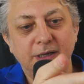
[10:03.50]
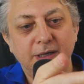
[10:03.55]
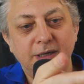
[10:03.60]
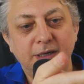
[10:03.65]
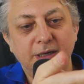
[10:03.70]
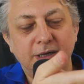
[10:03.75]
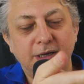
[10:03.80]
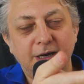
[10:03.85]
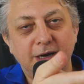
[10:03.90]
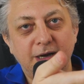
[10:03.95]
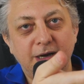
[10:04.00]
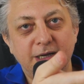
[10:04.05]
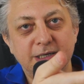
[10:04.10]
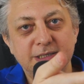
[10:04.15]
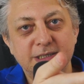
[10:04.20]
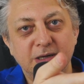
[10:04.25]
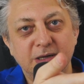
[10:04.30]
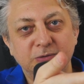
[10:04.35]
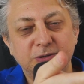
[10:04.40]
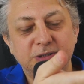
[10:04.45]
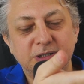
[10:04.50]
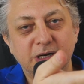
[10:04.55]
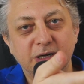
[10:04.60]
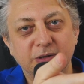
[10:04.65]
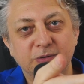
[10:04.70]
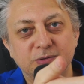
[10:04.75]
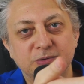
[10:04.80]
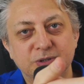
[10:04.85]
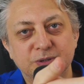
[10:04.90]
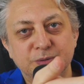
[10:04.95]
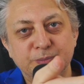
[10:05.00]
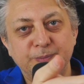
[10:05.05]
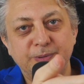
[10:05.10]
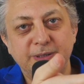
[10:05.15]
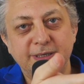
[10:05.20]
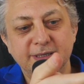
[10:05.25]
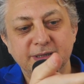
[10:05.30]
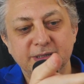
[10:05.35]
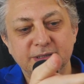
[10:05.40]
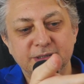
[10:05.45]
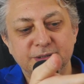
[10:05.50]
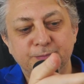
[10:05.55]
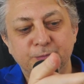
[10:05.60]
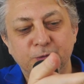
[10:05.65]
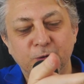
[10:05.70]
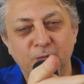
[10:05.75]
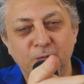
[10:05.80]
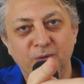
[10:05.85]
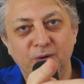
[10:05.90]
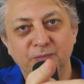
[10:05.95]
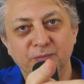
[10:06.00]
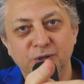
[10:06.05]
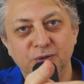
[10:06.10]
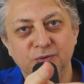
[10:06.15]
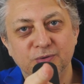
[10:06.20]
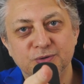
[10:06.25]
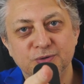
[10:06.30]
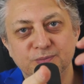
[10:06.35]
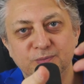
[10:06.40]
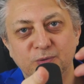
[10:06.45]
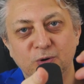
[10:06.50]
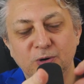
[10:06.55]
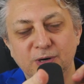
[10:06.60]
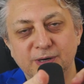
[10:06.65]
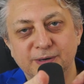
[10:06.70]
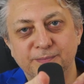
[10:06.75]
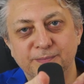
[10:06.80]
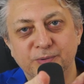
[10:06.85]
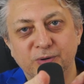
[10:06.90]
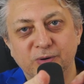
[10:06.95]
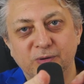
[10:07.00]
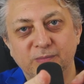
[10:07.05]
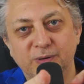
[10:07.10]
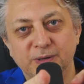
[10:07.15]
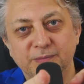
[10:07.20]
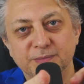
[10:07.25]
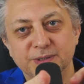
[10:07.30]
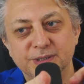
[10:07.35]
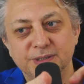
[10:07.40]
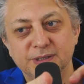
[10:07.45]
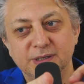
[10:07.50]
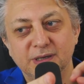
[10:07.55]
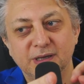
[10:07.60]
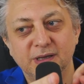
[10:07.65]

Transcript: and let's now try to split this problem into smaller problems